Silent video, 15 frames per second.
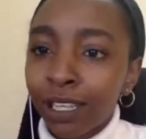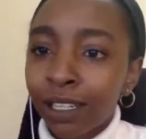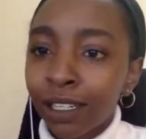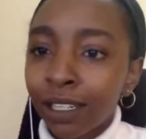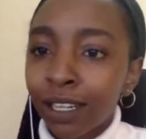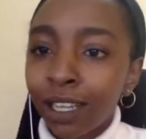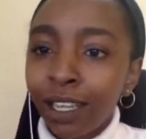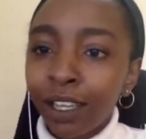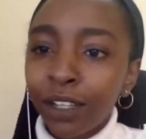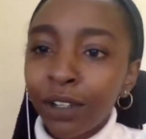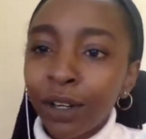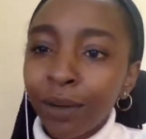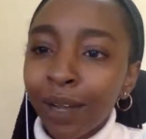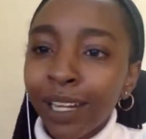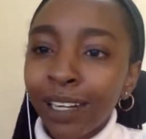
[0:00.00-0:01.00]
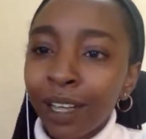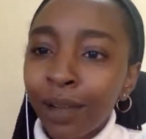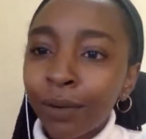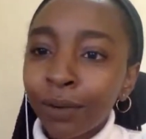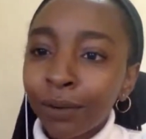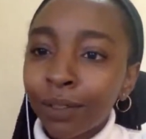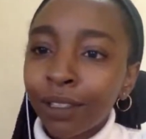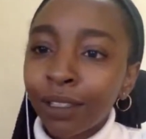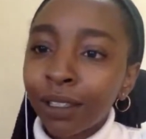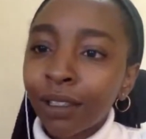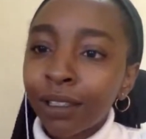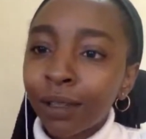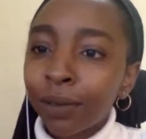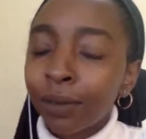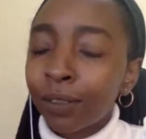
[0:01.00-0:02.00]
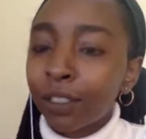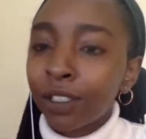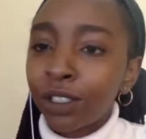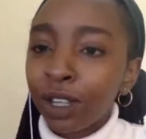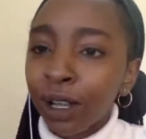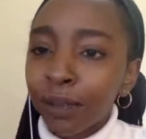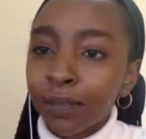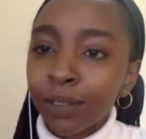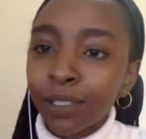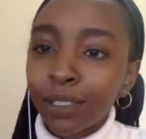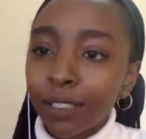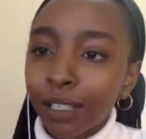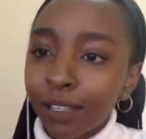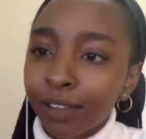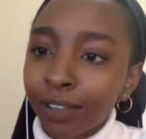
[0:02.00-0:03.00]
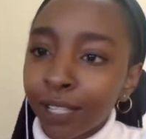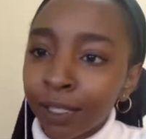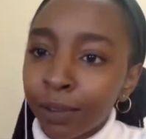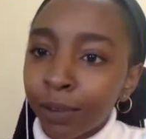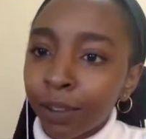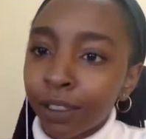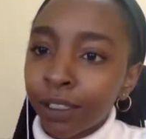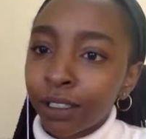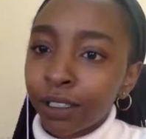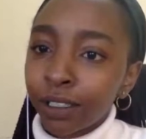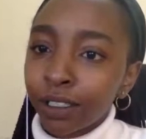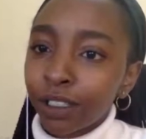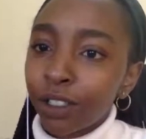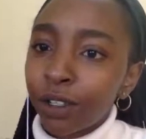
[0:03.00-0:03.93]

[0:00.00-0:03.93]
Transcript: And, right now, the jobs available